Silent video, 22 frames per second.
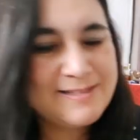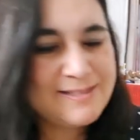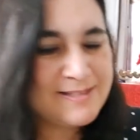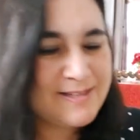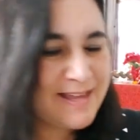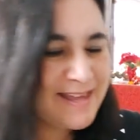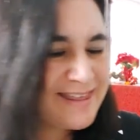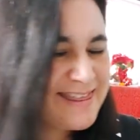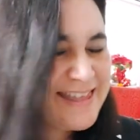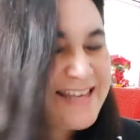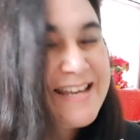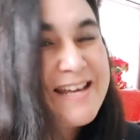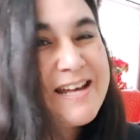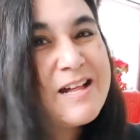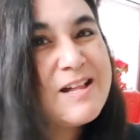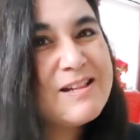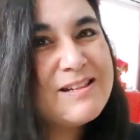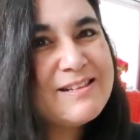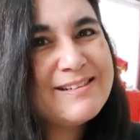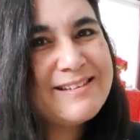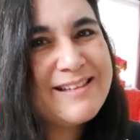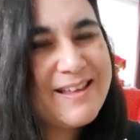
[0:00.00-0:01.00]
So I think
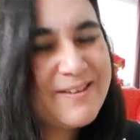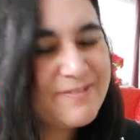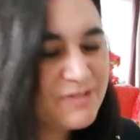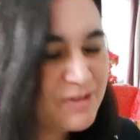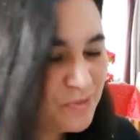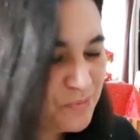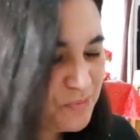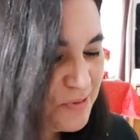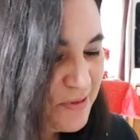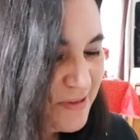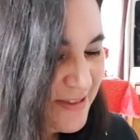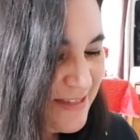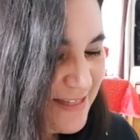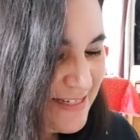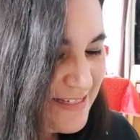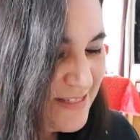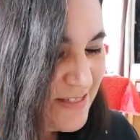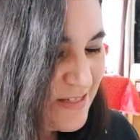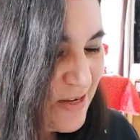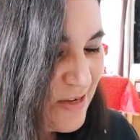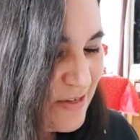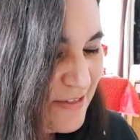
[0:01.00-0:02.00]
I would love to put
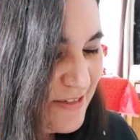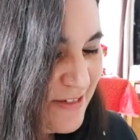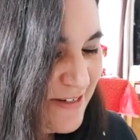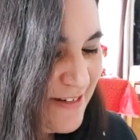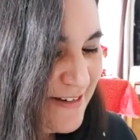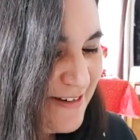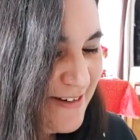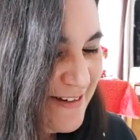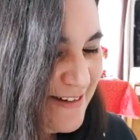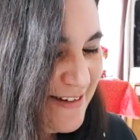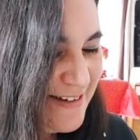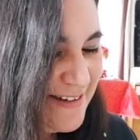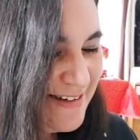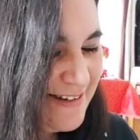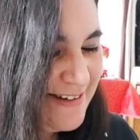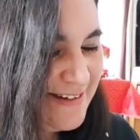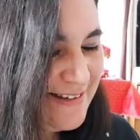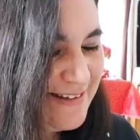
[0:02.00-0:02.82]
this on her.